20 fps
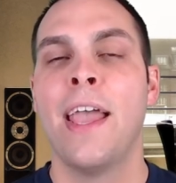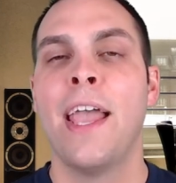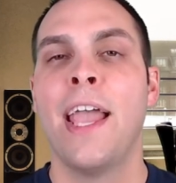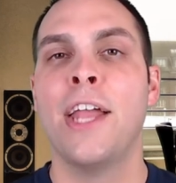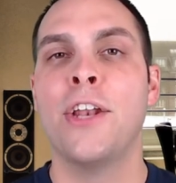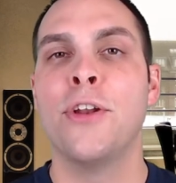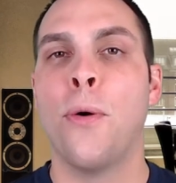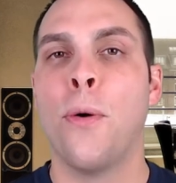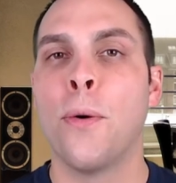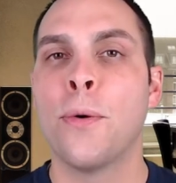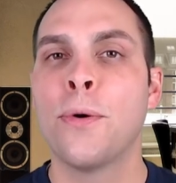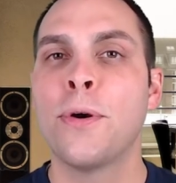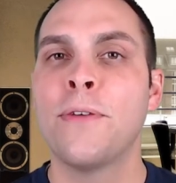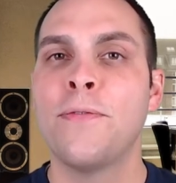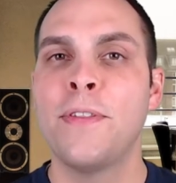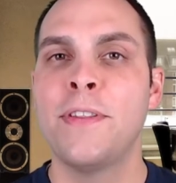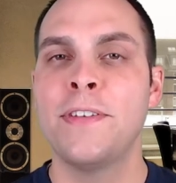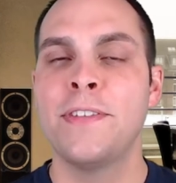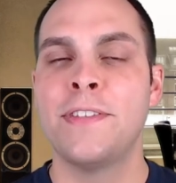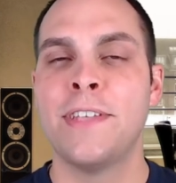In order
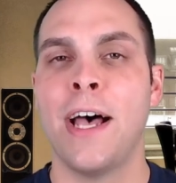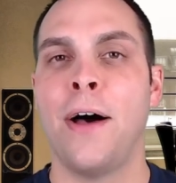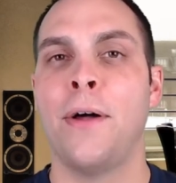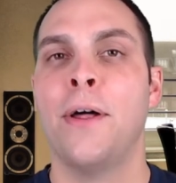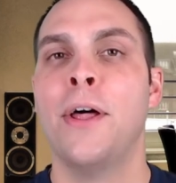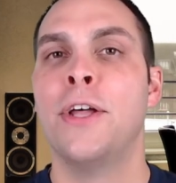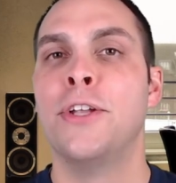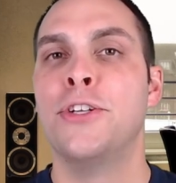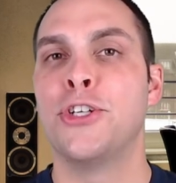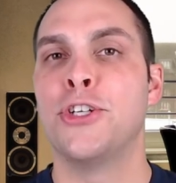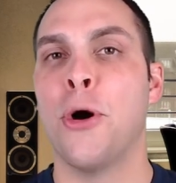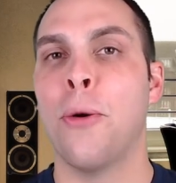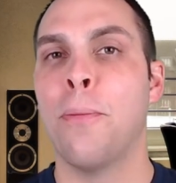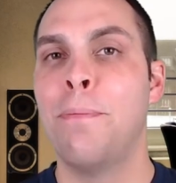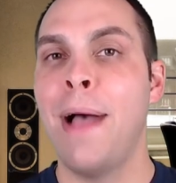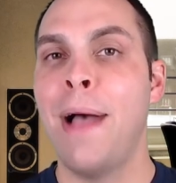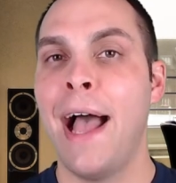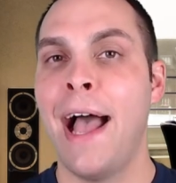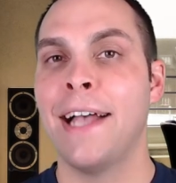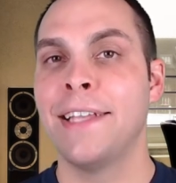for the cell to go
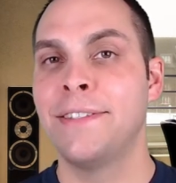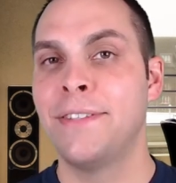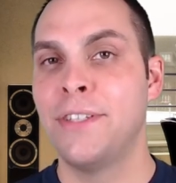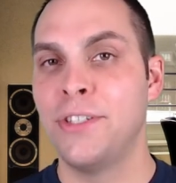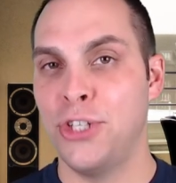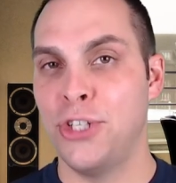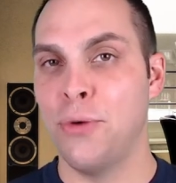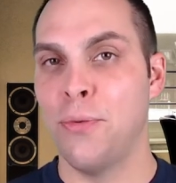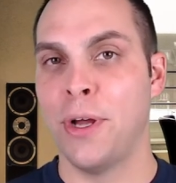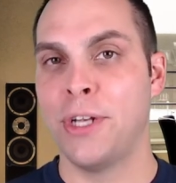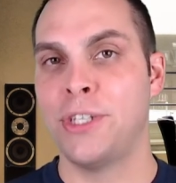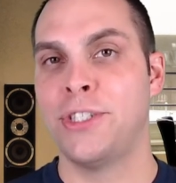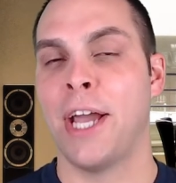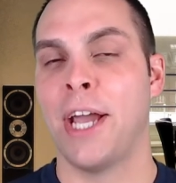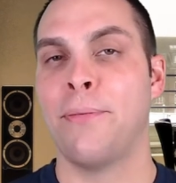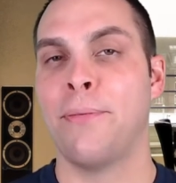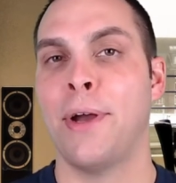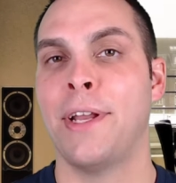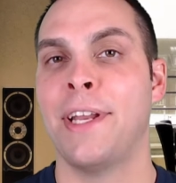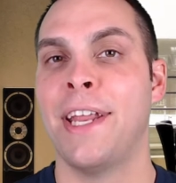past the G1
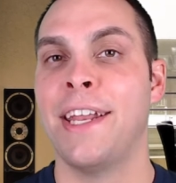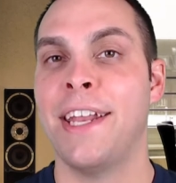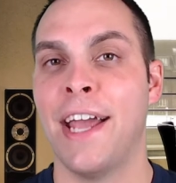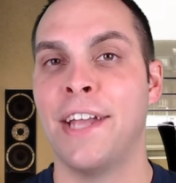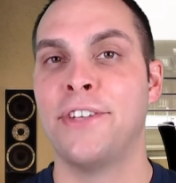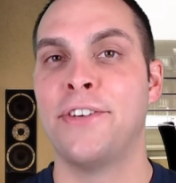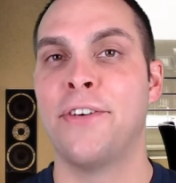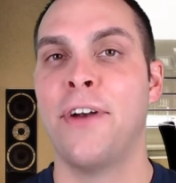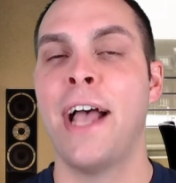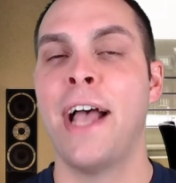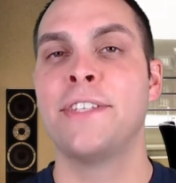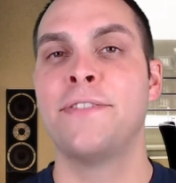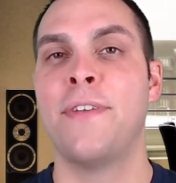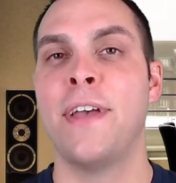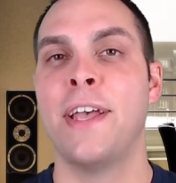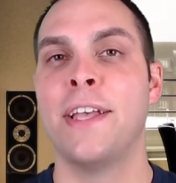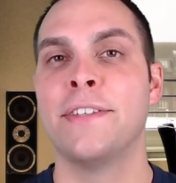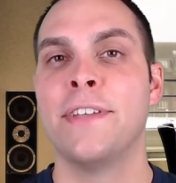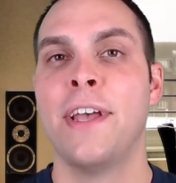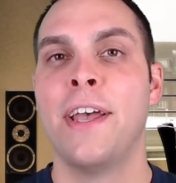checkpoint and enter S
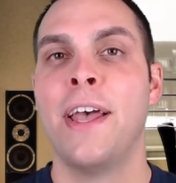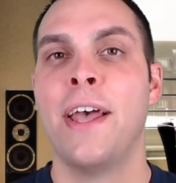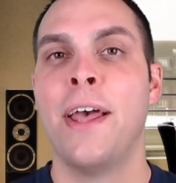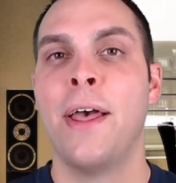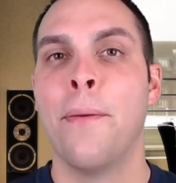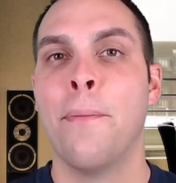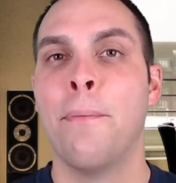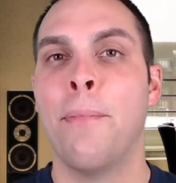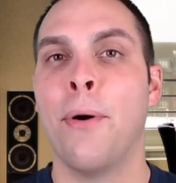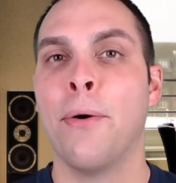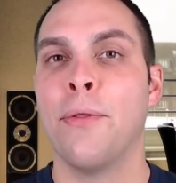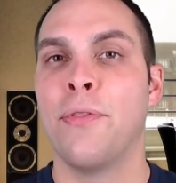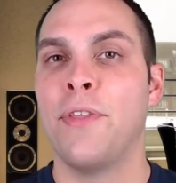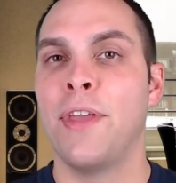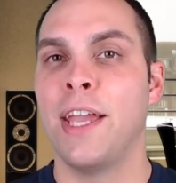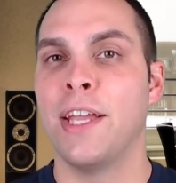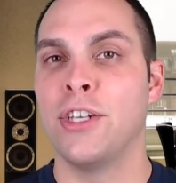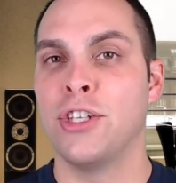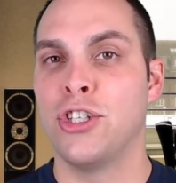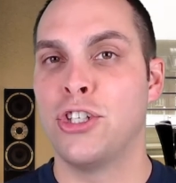phase, both the
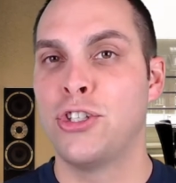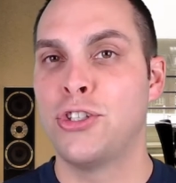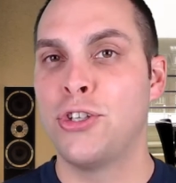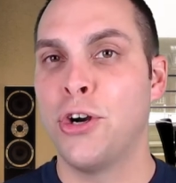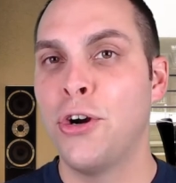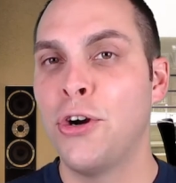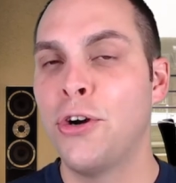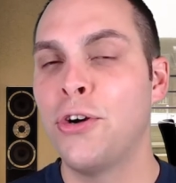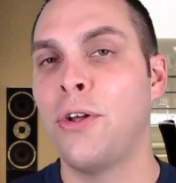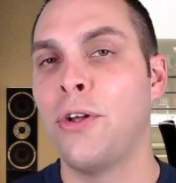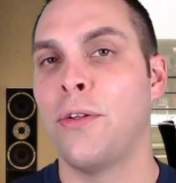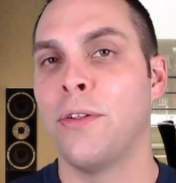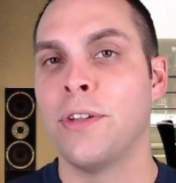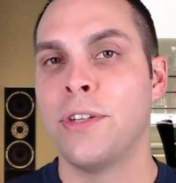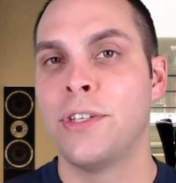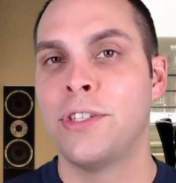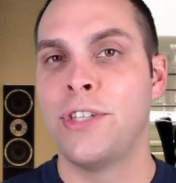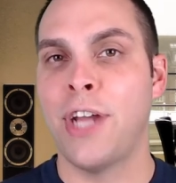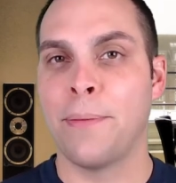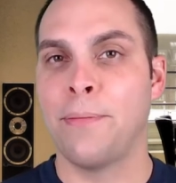internal
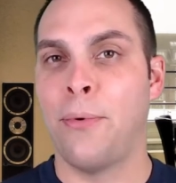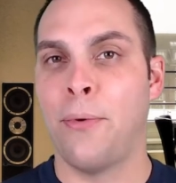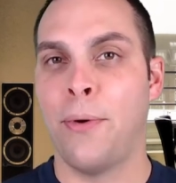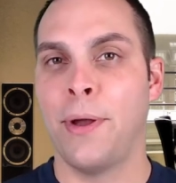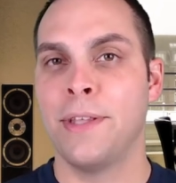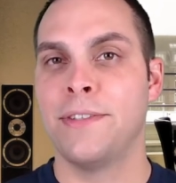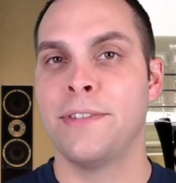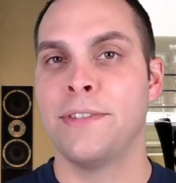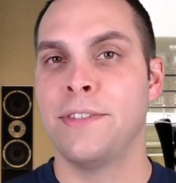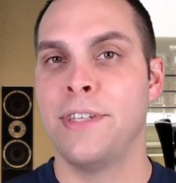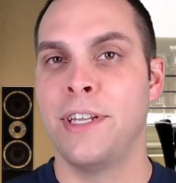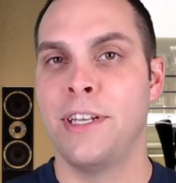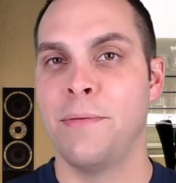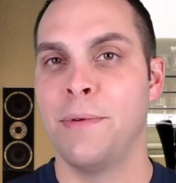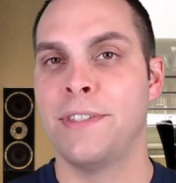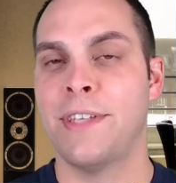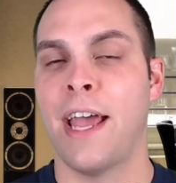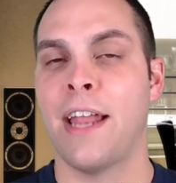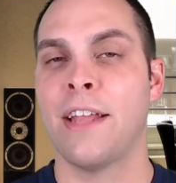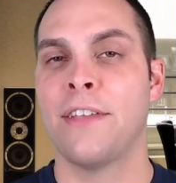checkpoints need to be
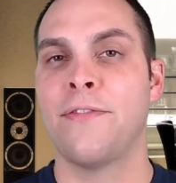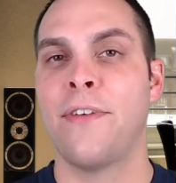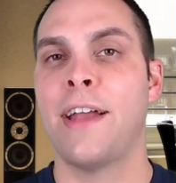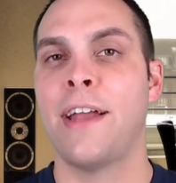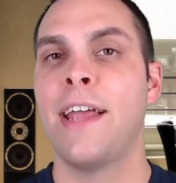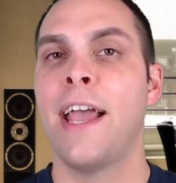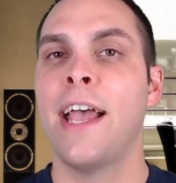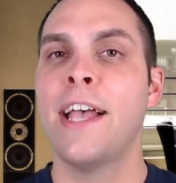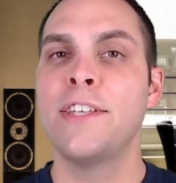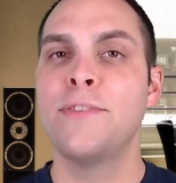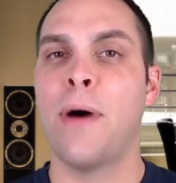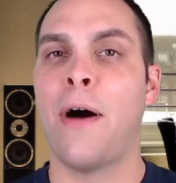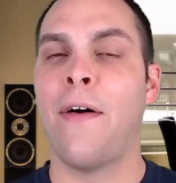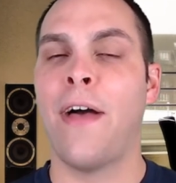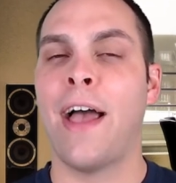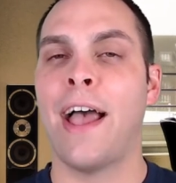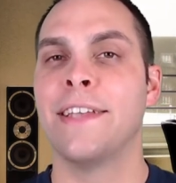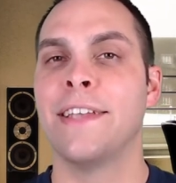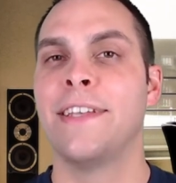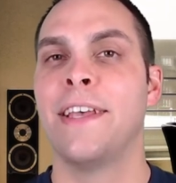satisfied as well
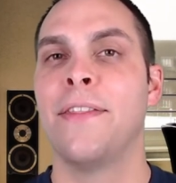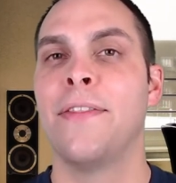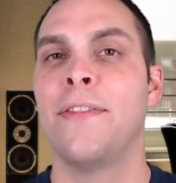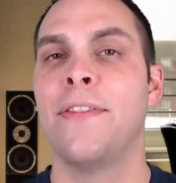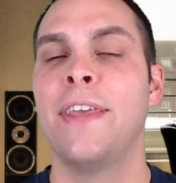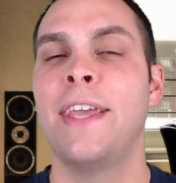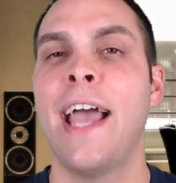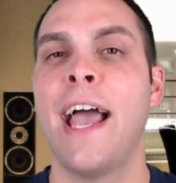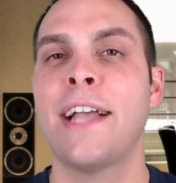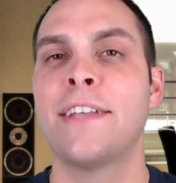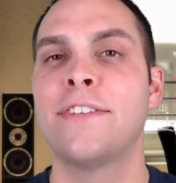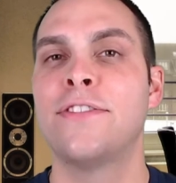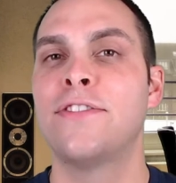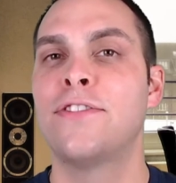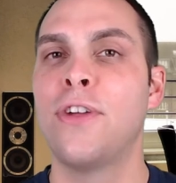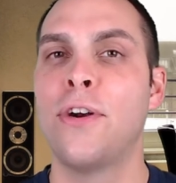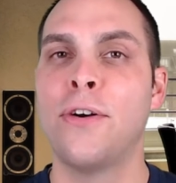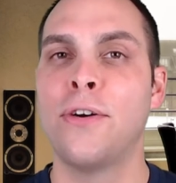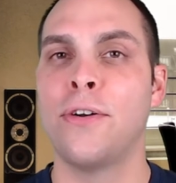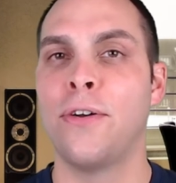as the
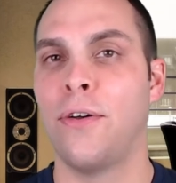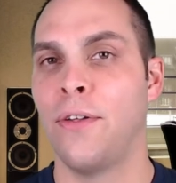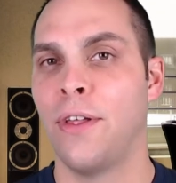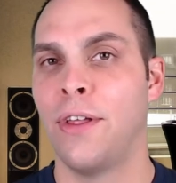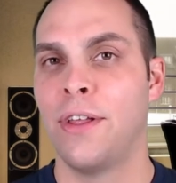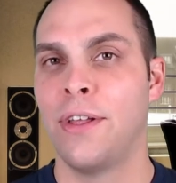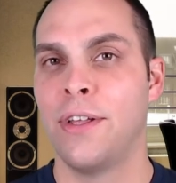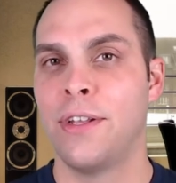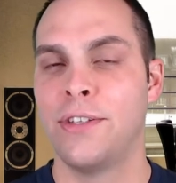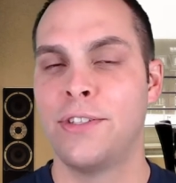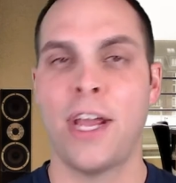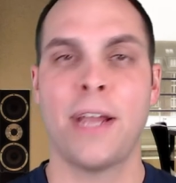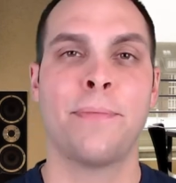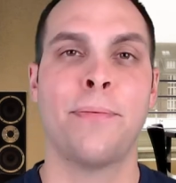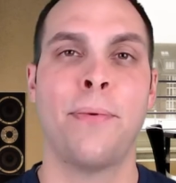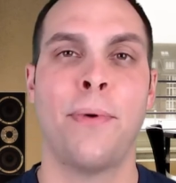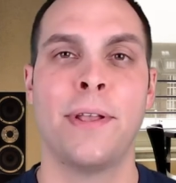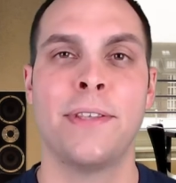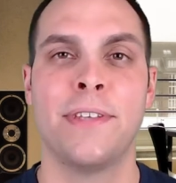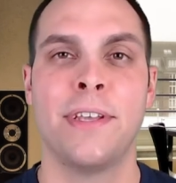external
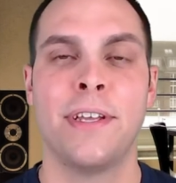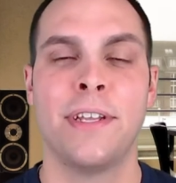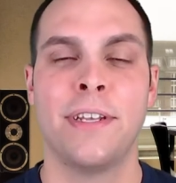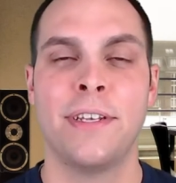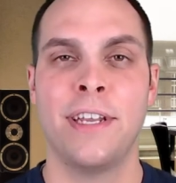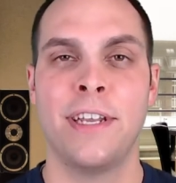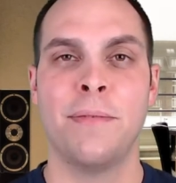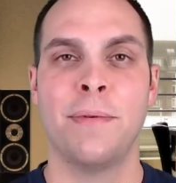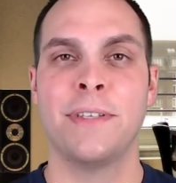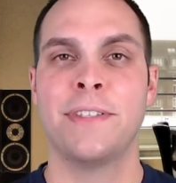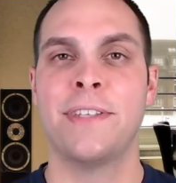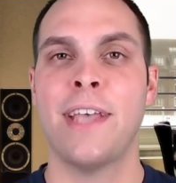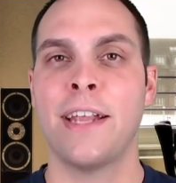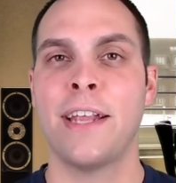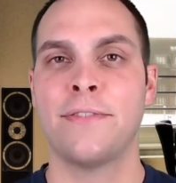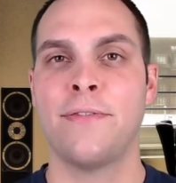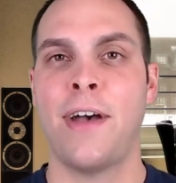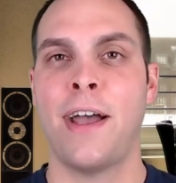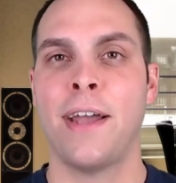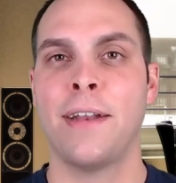checkpoints need to be
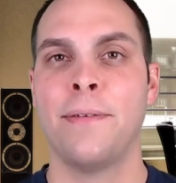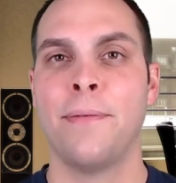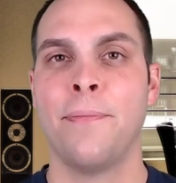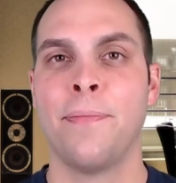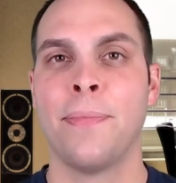satisfied.